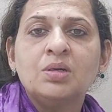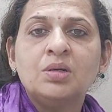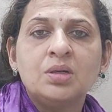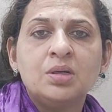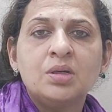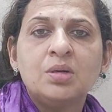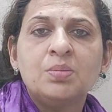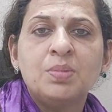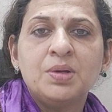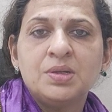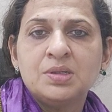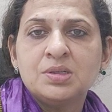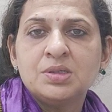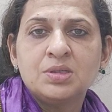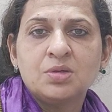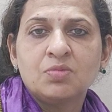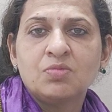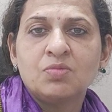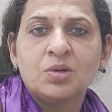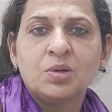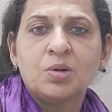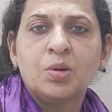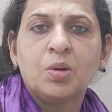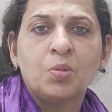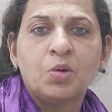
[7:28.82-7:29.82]
It depends
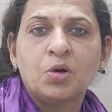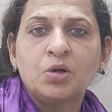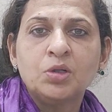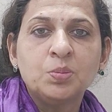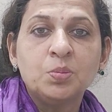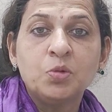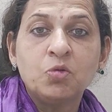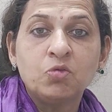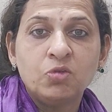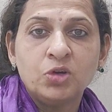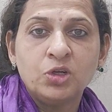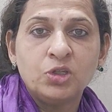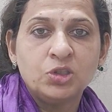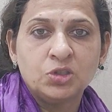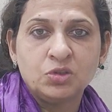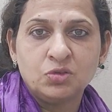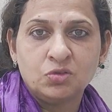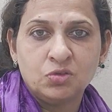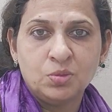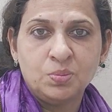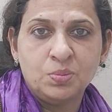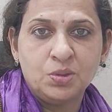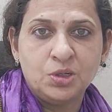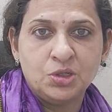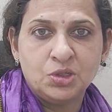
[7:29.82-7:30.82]
upon profession
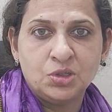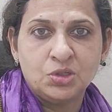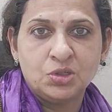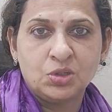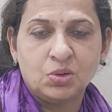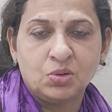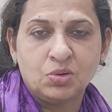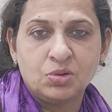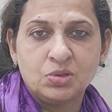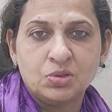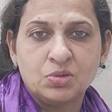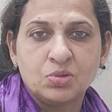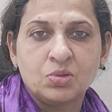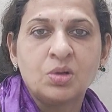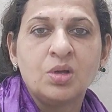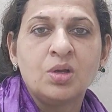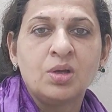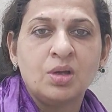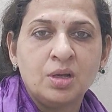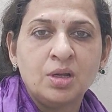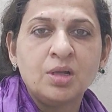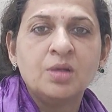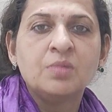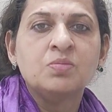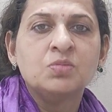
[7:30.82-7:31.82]
of the patient
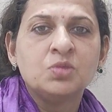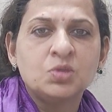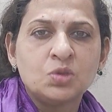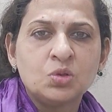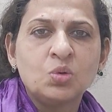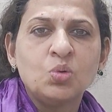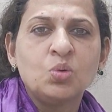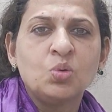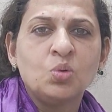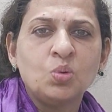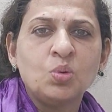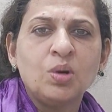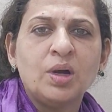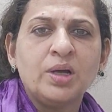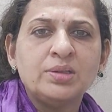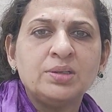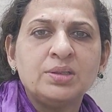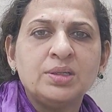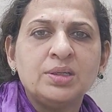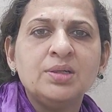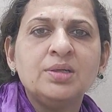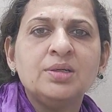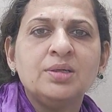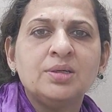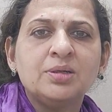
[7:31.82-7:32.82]
also. So I
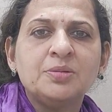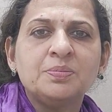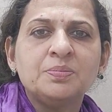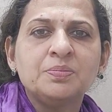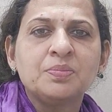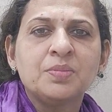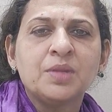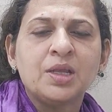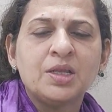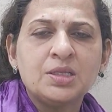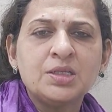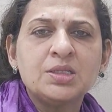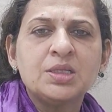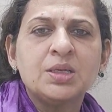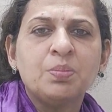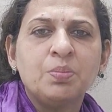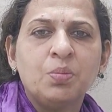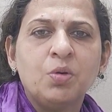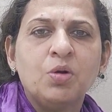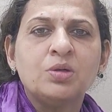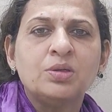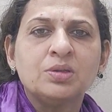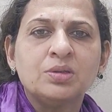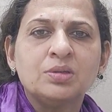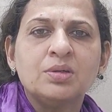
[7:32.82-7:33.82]
think it's
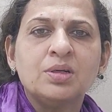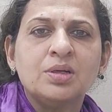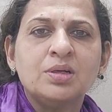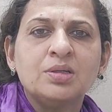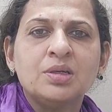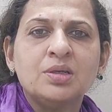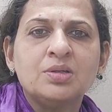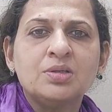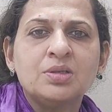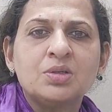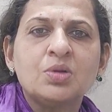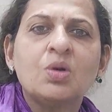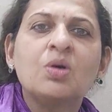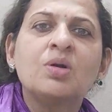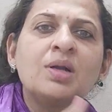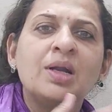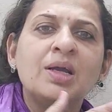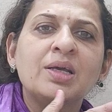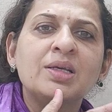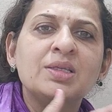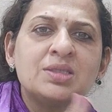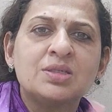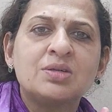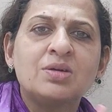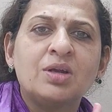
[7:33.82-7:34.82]
important. It's not
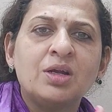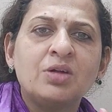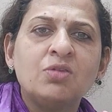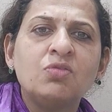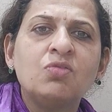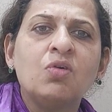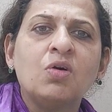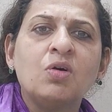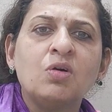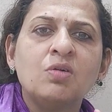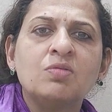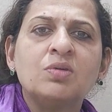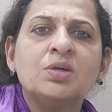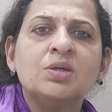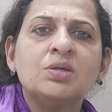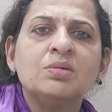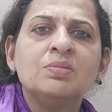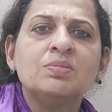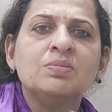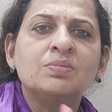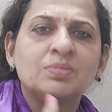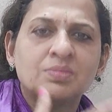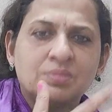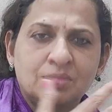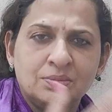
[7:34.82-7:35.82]
like straightforward.
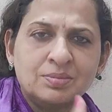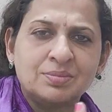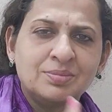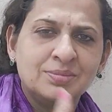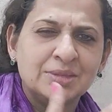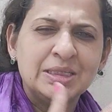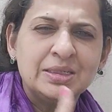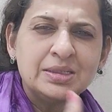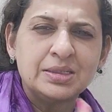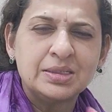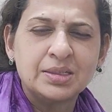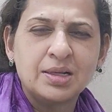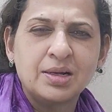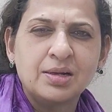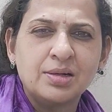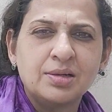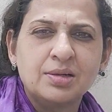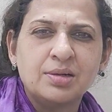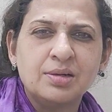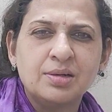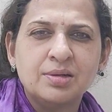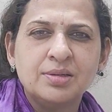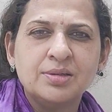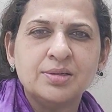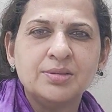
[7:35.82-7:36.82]
It's a
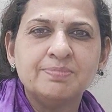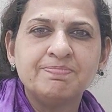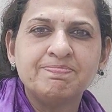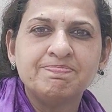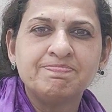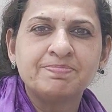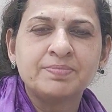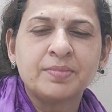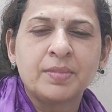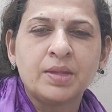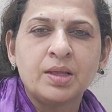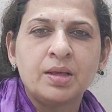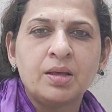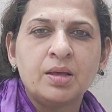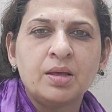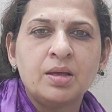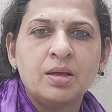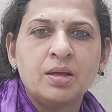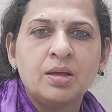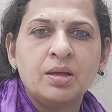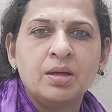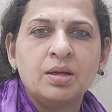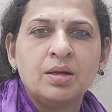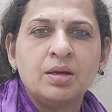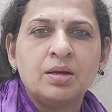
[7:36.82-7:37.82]
little
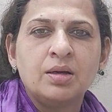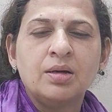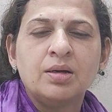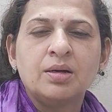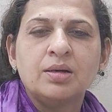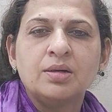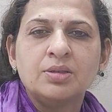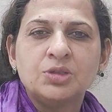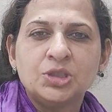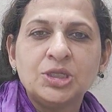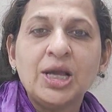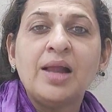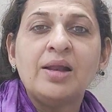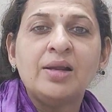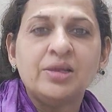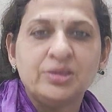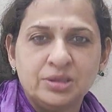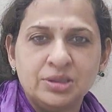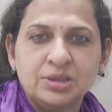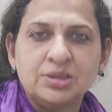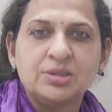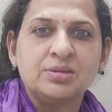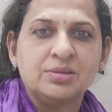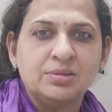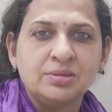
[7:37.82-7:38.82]

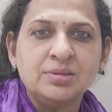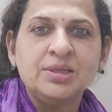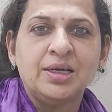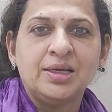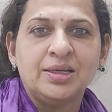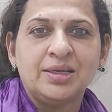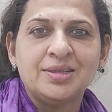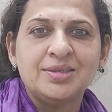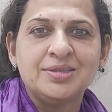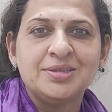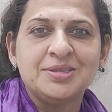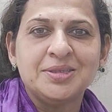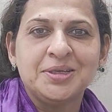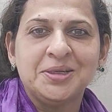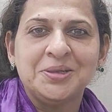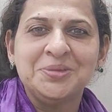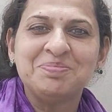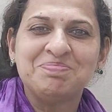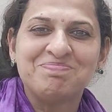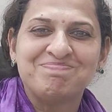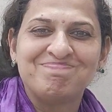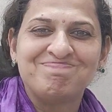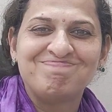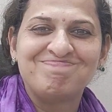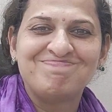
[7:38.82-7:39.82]
challenging, I can say.
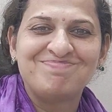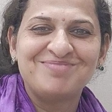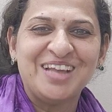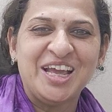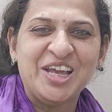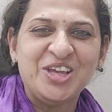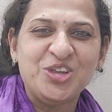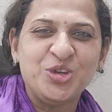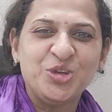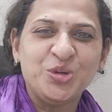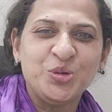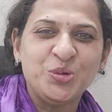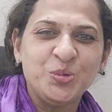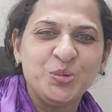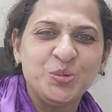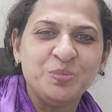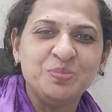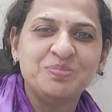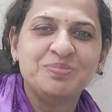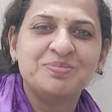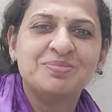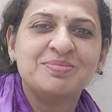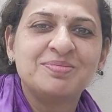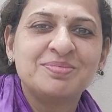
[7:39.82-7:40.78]
Thank you.